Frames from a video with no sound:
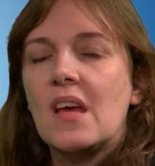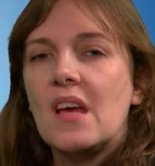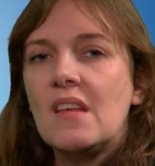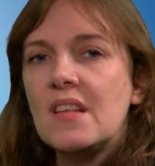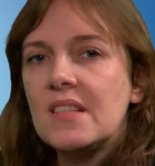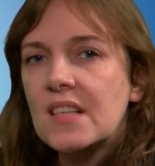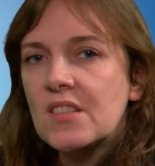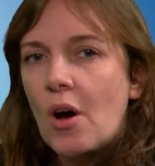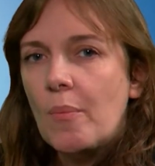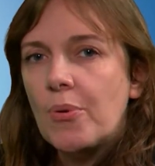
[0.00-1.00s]
In this
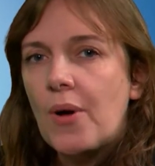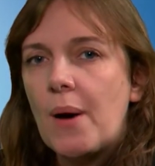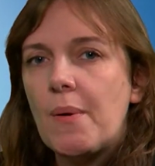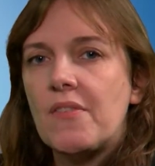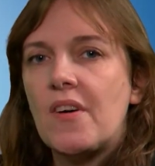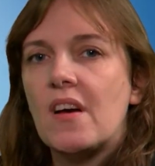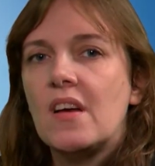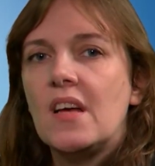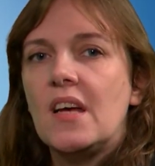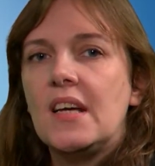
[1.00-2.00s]
example, however,
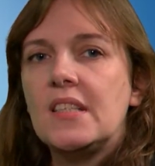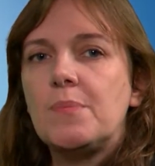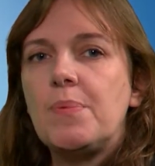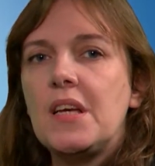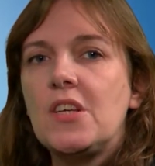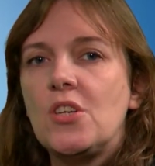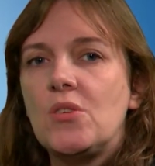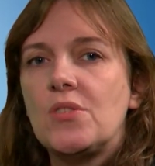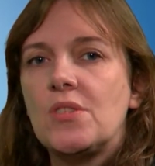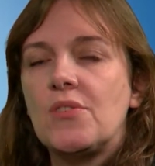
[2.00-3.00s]
it is being
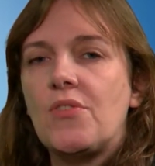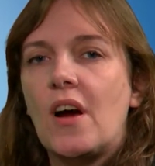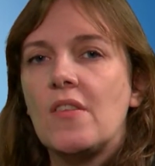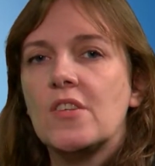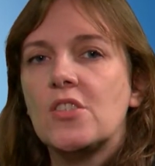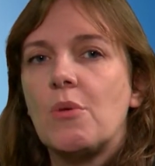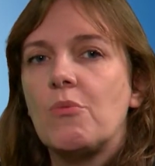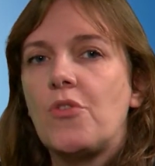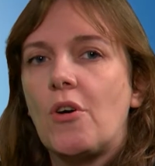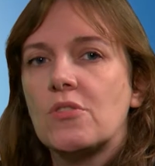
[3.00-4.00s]
used to define the term
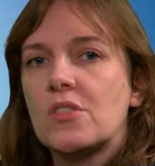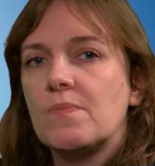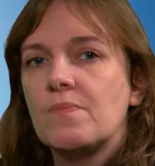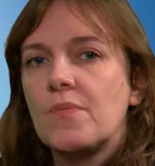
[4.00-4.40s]
false.